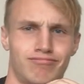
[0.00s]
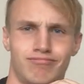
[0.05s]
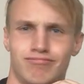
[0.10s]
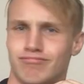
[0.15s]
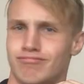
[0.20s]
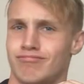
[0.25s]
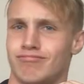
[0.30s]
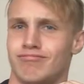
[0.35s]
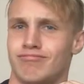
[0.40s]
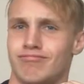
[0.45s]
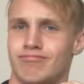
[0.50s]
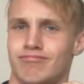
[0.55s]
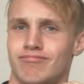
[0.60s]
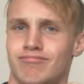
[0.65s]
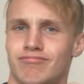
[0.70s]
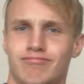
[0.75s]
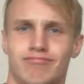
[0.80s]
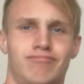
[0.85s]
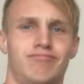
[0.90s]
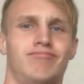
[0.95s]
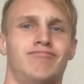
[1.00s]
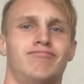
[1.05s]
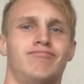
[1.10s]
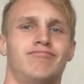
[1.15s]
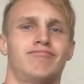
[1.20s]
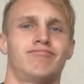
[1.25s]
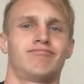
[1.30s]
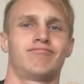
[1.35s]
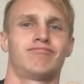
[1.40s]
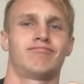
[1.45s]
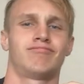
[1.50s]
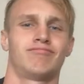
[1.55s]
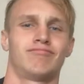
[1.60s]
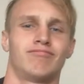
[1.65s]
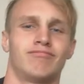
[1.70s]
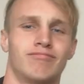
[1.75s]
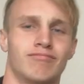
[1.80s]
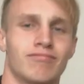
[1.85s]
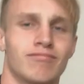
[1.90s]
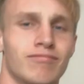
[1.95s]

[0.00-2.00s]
(silence)